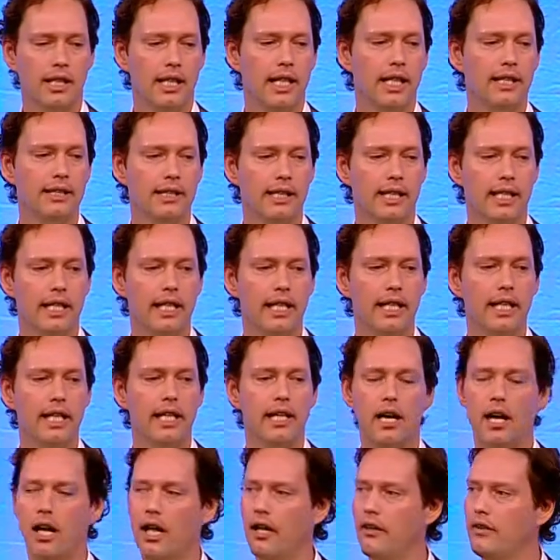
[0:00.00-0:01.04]
is a key
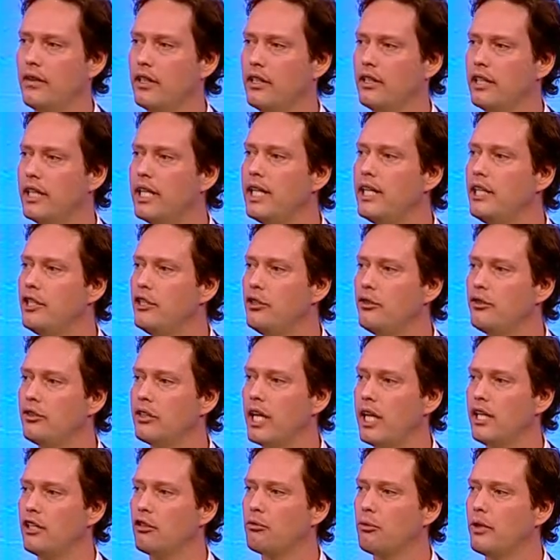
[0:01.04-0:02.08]
use
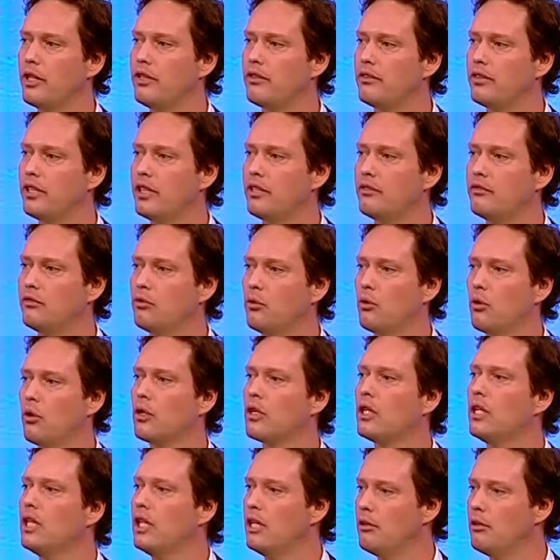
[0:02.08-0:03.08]
case we see for